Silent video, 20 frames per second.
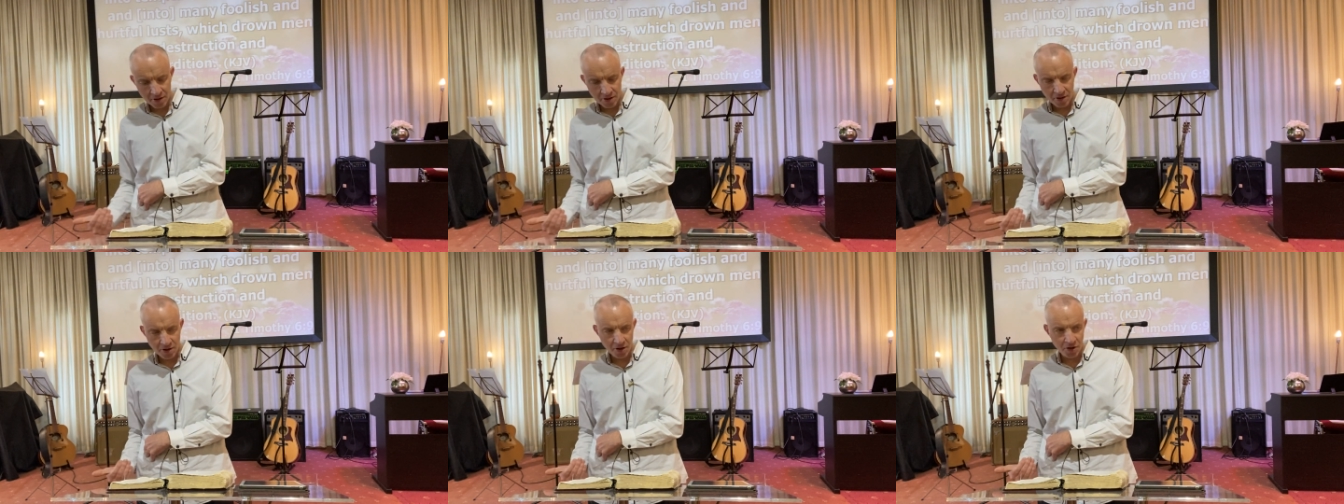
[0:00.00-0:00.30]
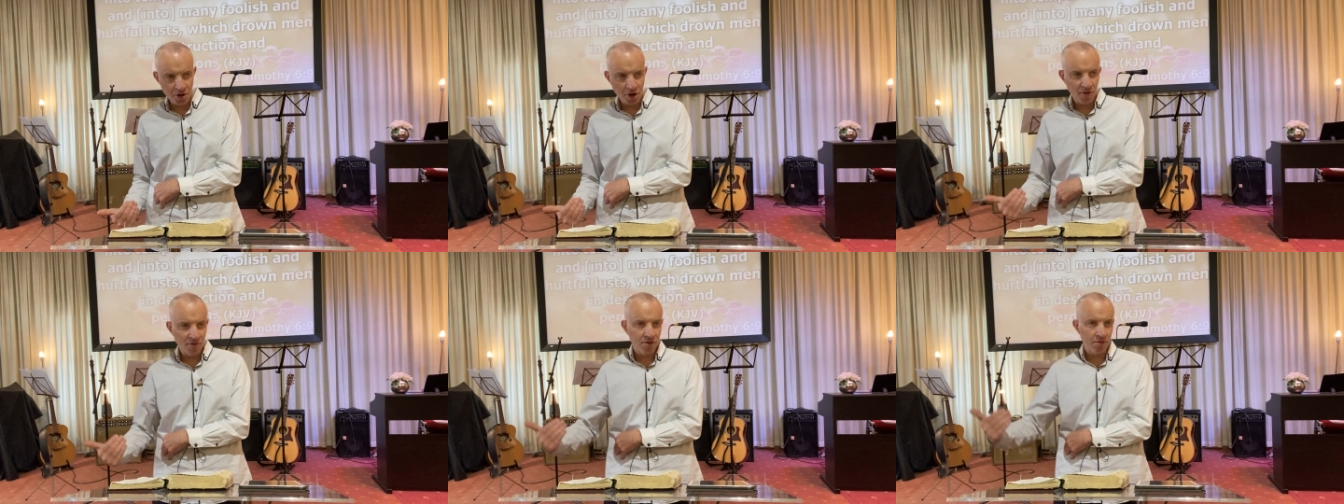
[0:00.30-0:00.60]
you'll
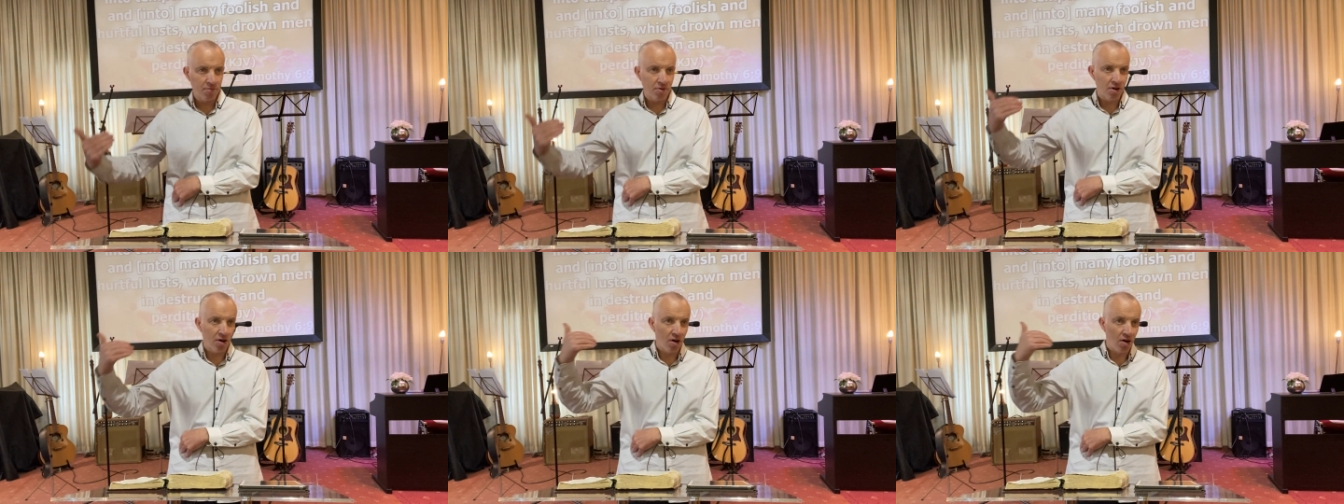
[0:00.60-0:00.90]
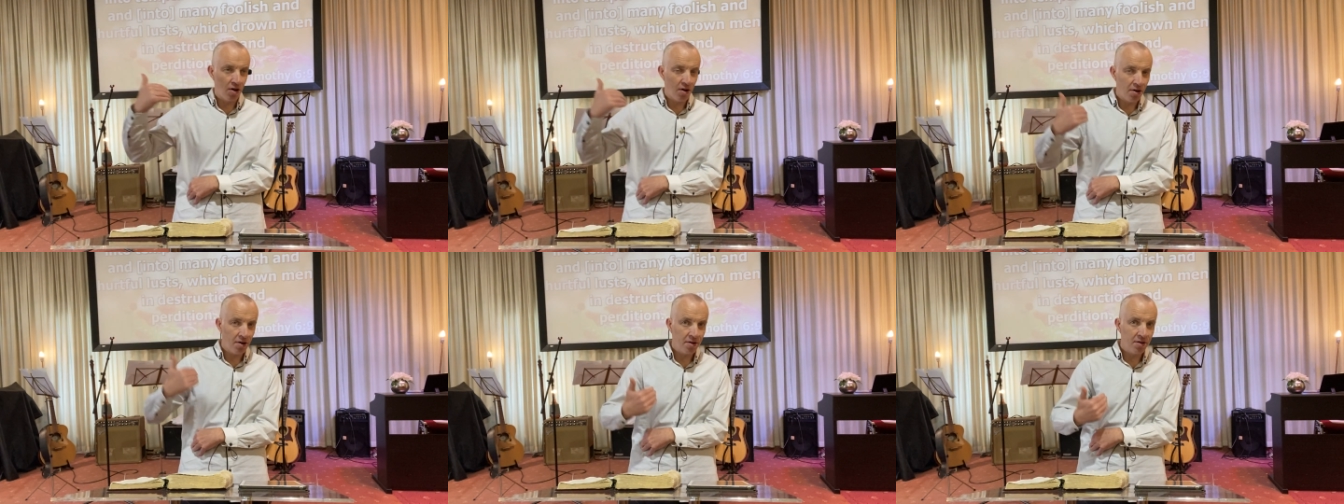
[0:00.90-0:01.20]
turn from
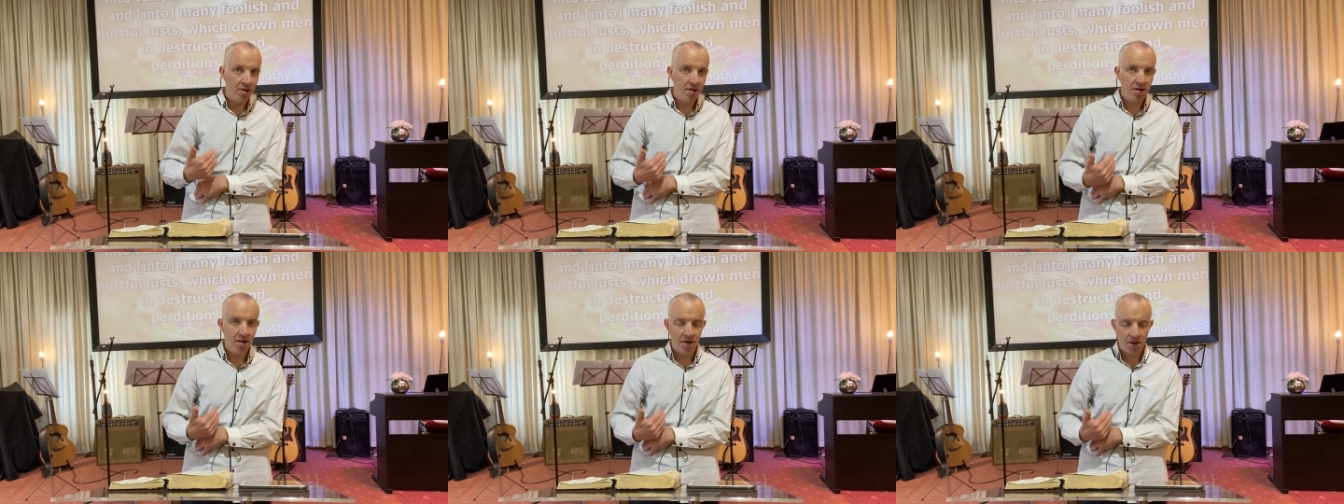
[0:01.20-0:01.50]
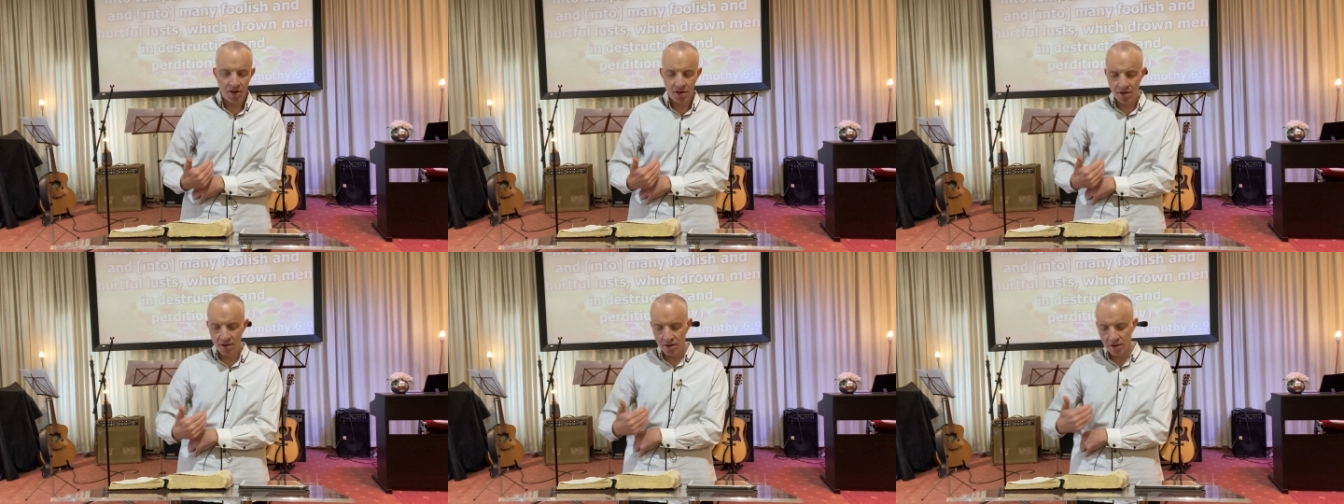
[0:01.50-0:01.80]
God,
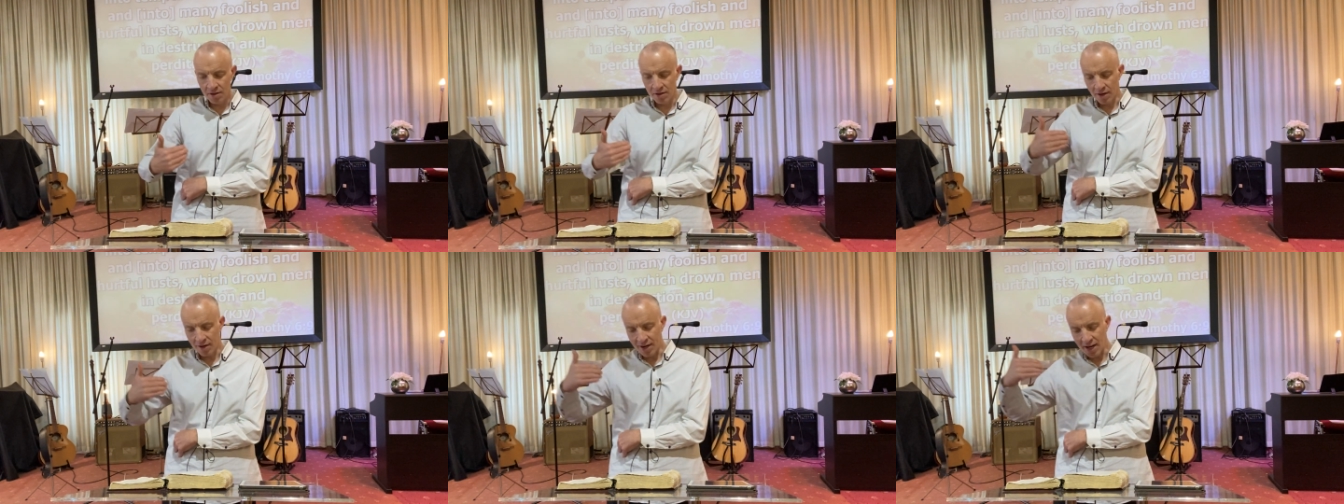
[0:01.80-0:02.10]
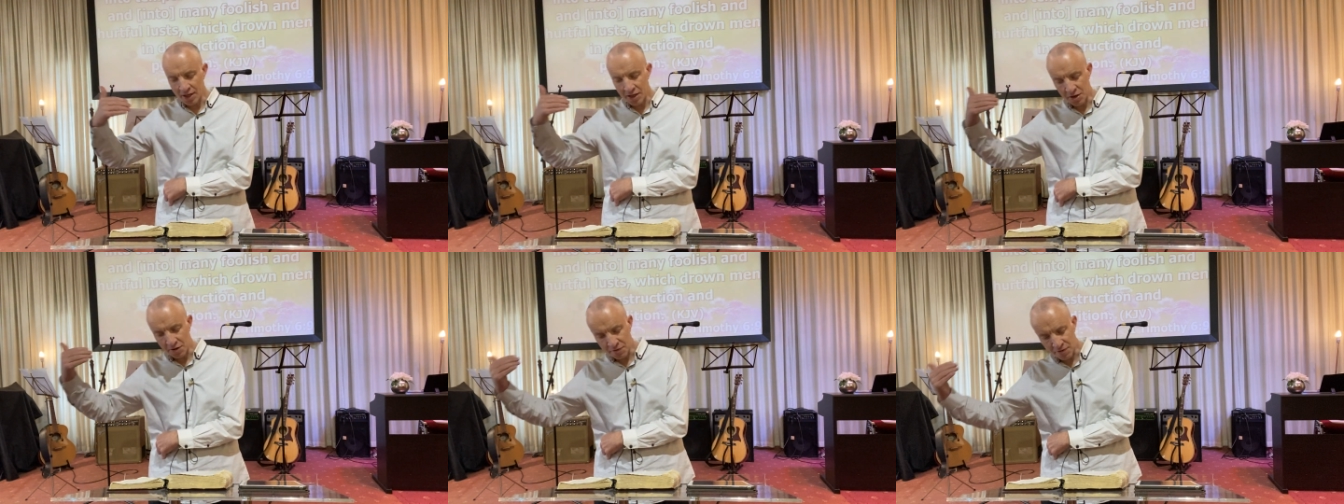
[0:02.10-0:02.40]
neglect your